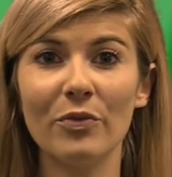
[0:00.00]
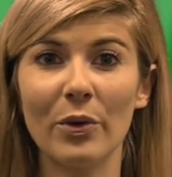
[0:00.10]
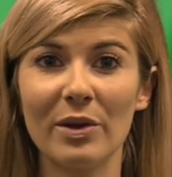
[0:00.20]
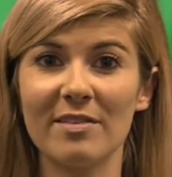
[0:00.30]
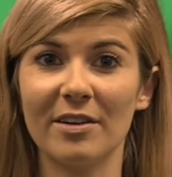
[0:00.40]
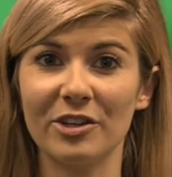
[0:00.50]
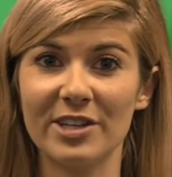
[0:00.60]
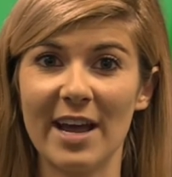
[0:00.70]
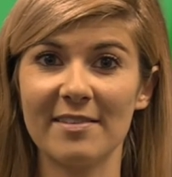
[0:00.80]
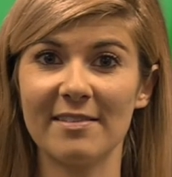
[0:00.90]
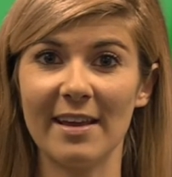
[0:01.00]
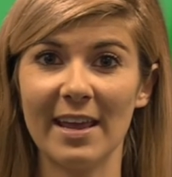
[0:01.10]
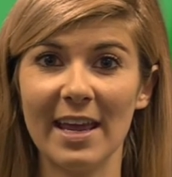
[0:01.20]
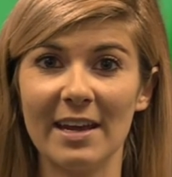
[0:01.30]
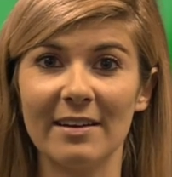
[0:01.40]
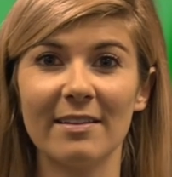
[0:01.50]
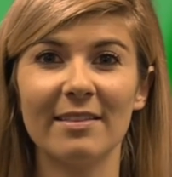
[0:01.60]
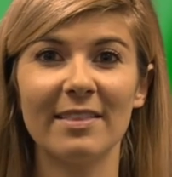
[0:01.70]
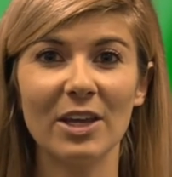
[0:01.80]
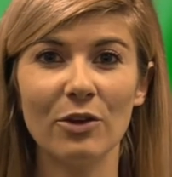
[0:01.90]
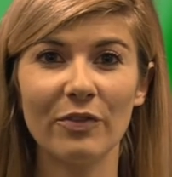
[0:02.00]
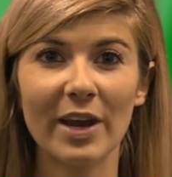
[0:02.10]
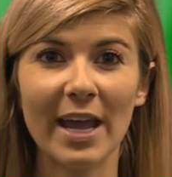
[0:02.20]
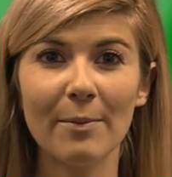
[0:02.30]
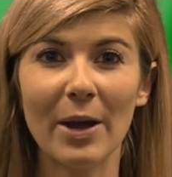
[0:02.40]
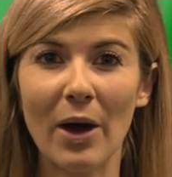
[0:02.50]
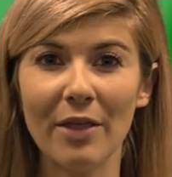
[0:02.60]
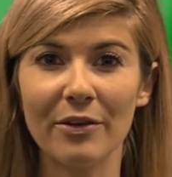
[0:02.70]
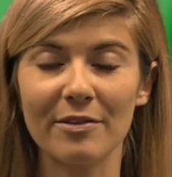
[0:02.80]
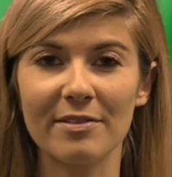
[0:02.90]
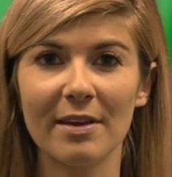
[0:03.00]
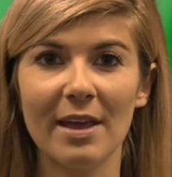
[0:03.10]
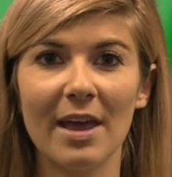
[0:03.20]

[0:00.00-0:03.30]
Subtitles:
focused on your tasks at hand that you forget about others.